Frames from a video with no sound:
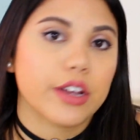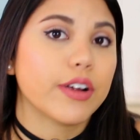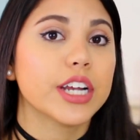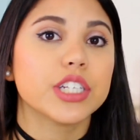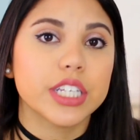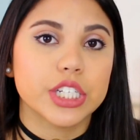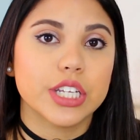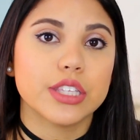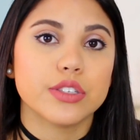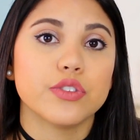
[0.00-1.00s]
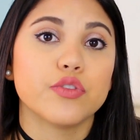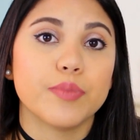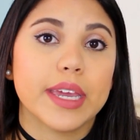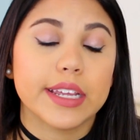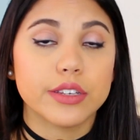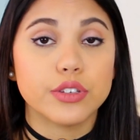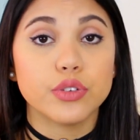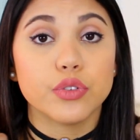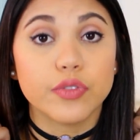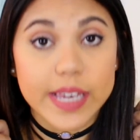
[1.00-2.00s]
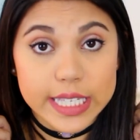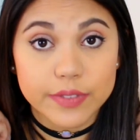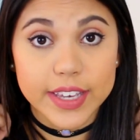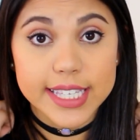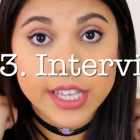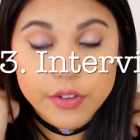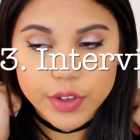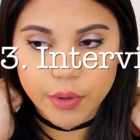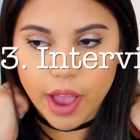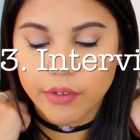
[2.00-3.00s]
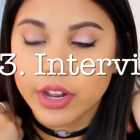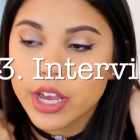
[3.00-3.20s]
congratulations, you've made it to face-to-face interview round.